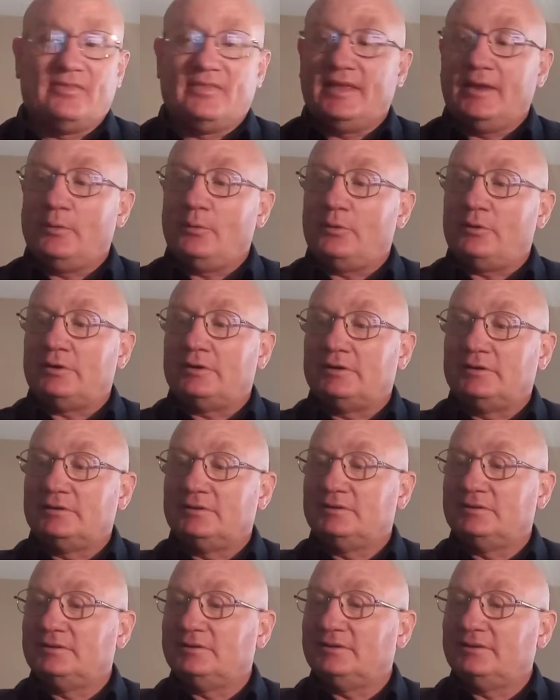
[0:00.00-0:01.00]
they were
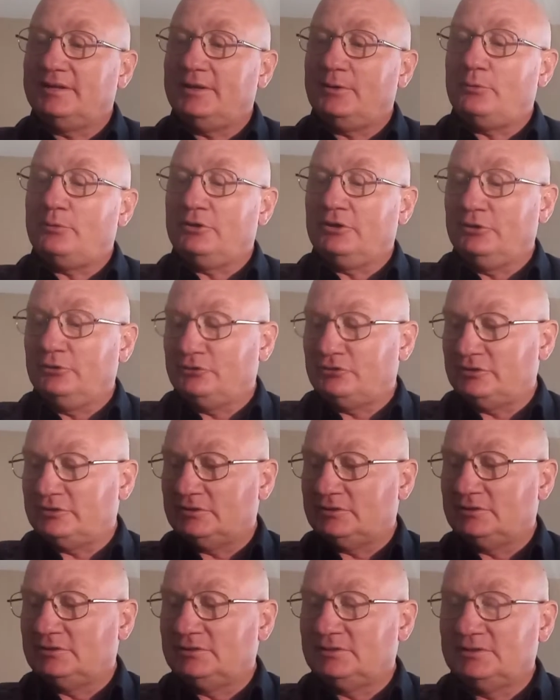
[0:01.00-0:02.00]
they were
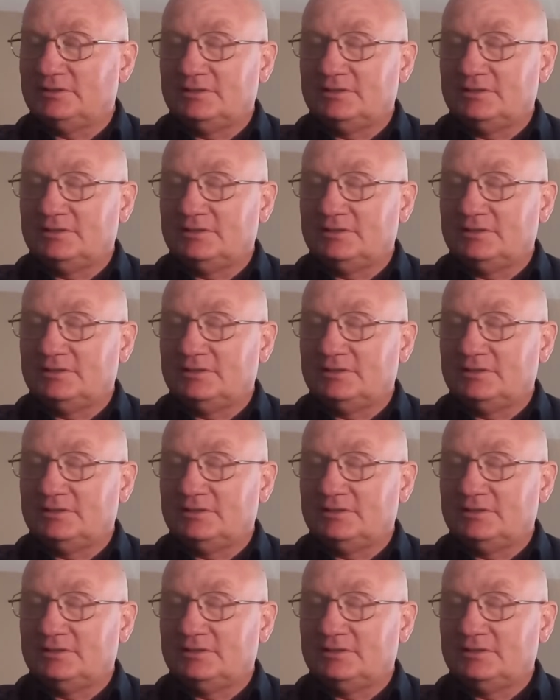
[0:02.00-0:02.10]
using